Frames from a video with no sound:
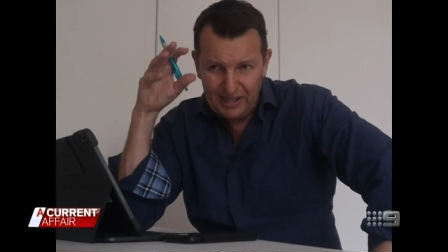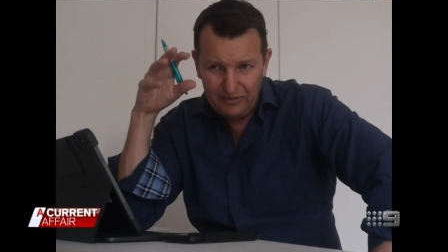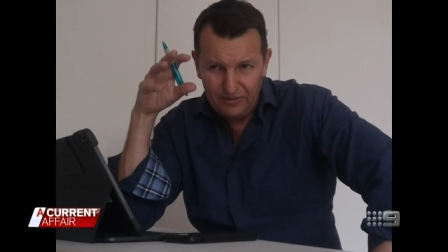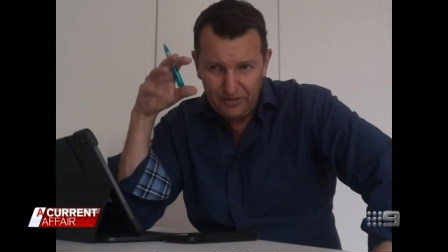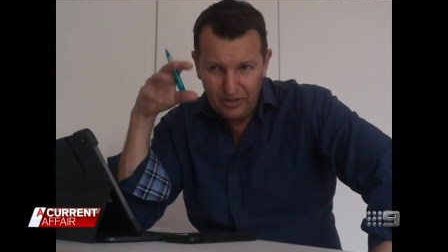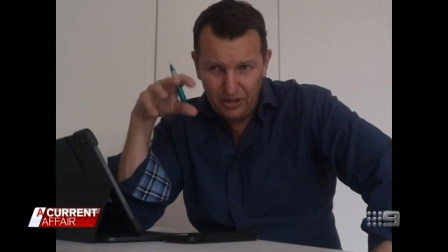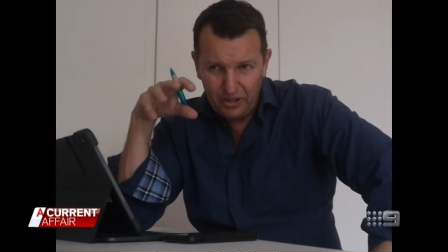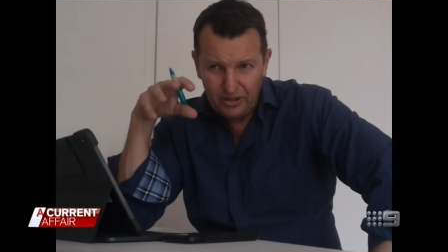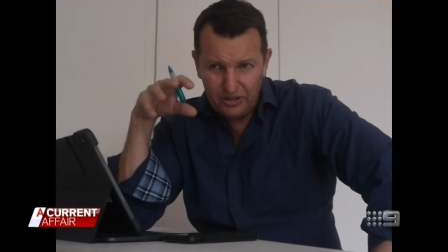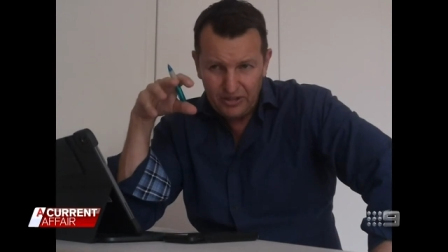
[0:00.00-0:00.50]

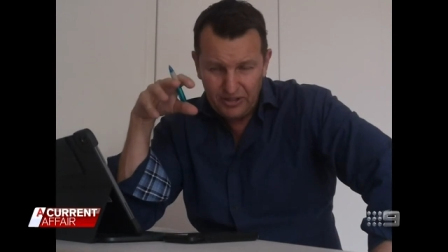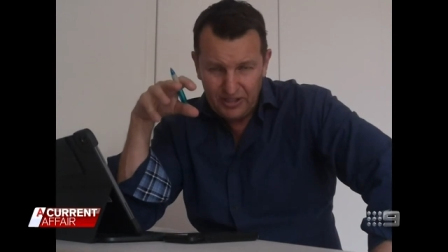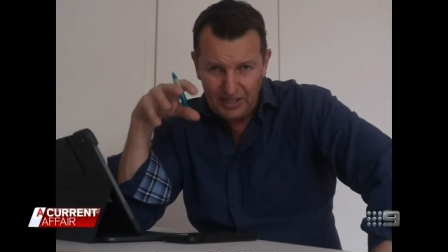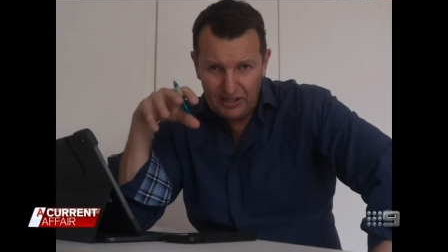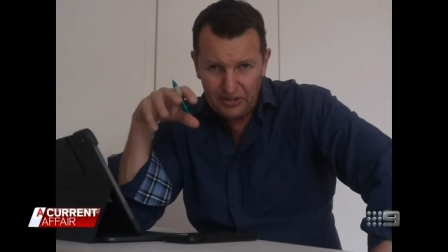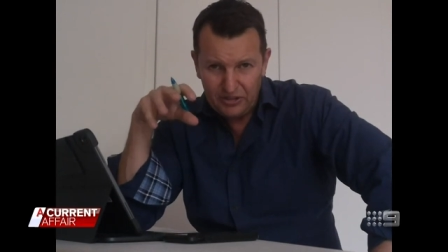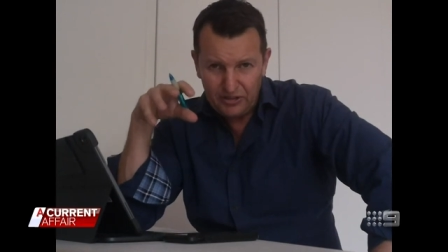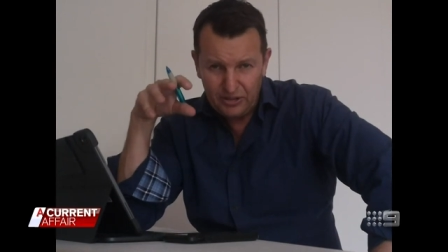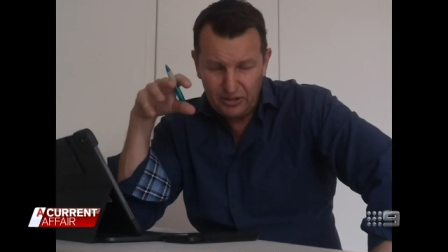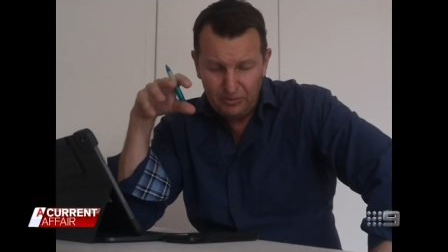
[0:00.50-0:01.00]
have not
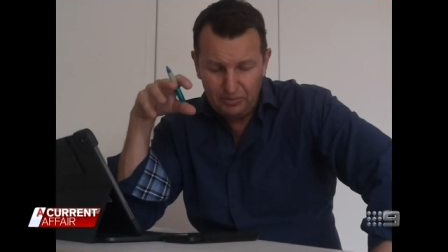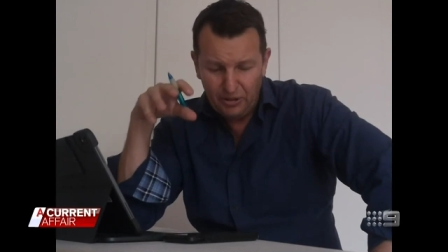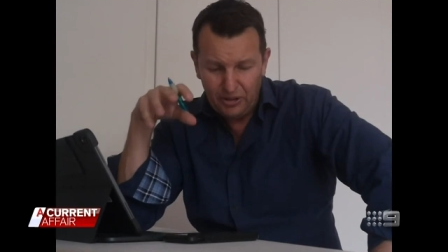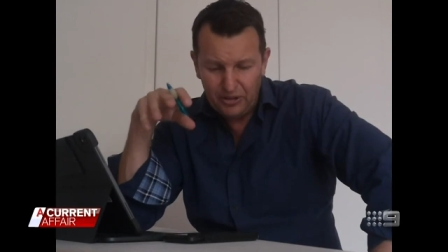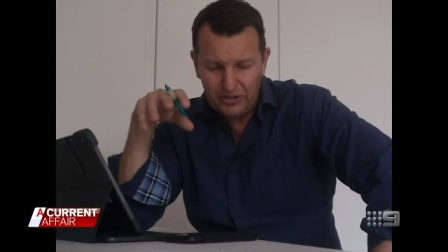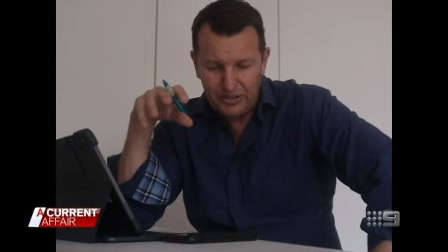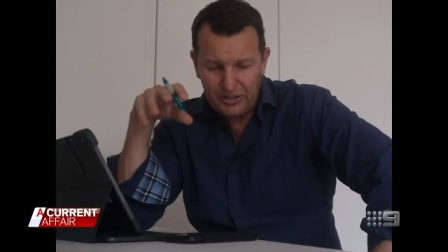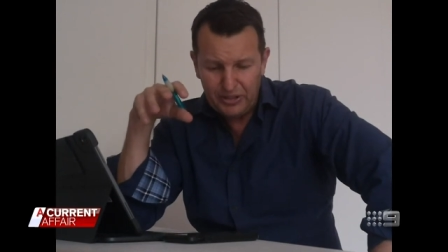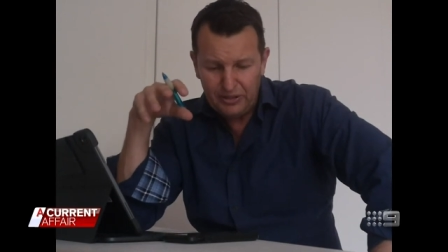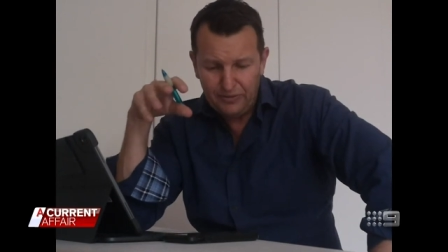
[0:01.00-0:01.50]
tested
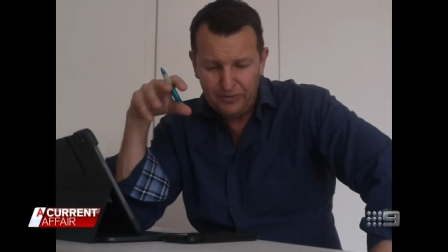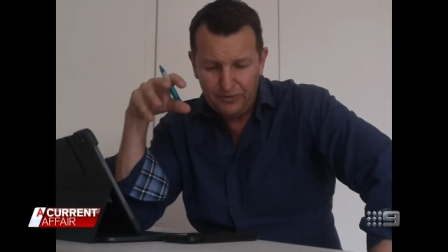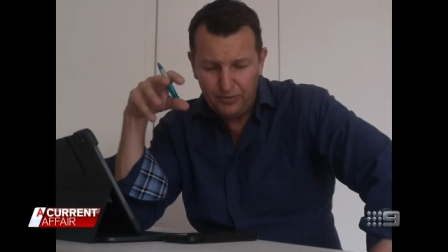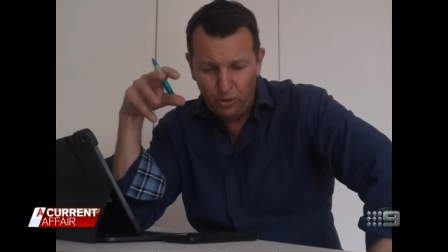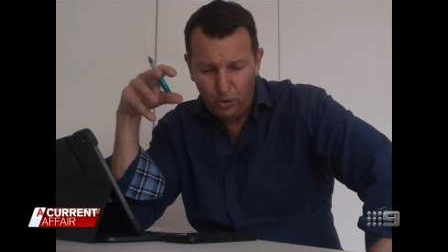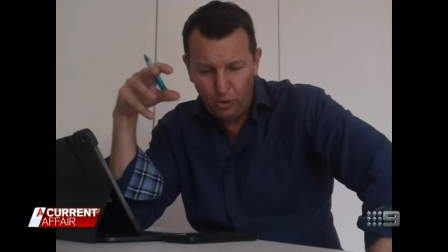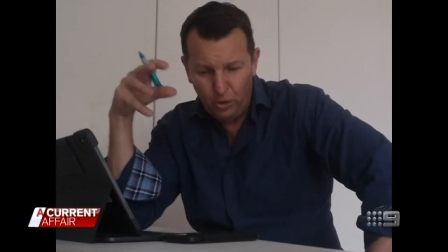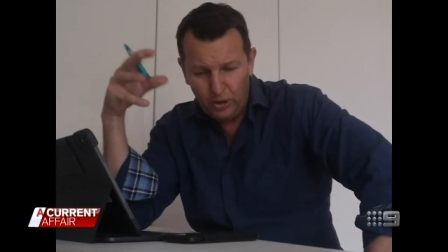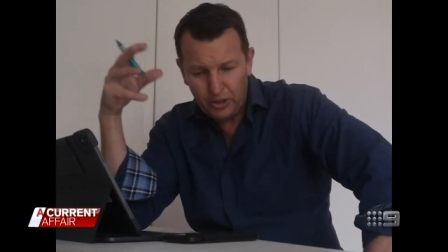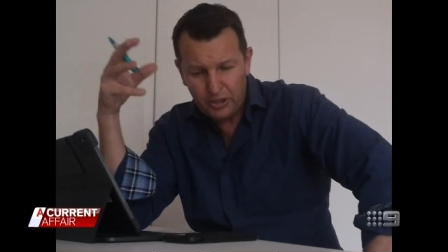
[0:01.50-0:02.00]
positive
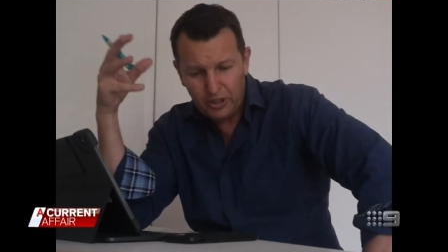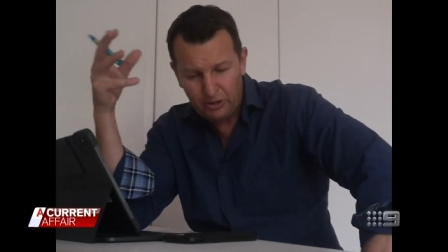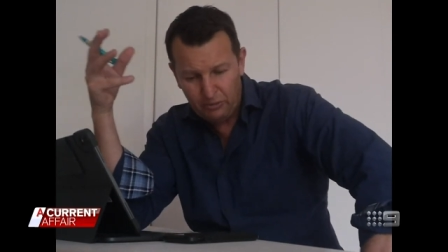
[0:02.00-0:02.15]
for